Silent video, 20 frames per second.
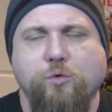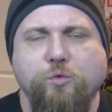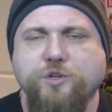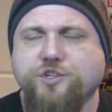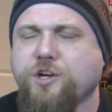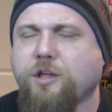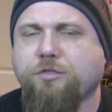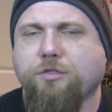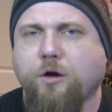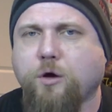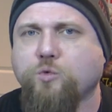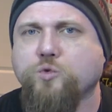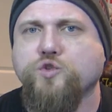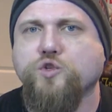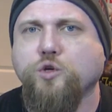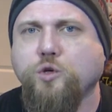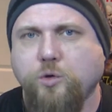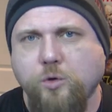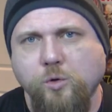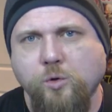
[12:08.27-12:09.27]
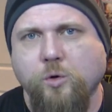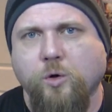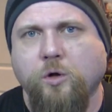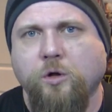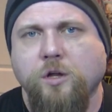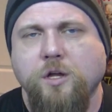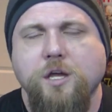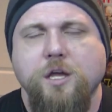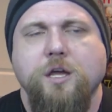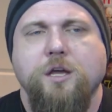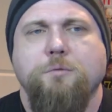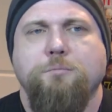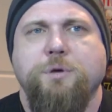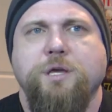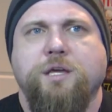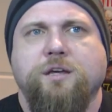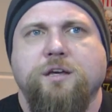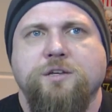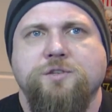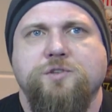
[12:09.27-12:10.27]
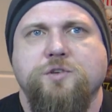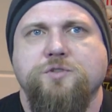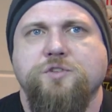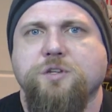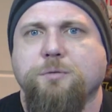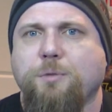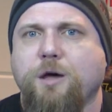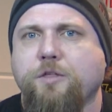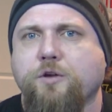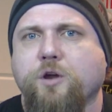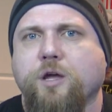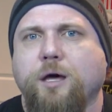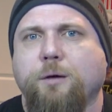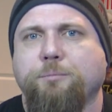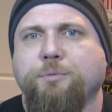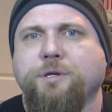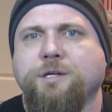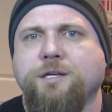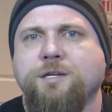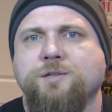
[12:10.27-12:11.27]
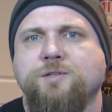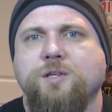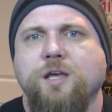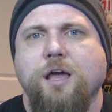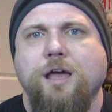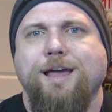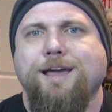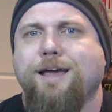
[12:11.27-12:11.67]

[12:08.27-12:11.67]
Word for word: which I thought was cool because there's some other companies,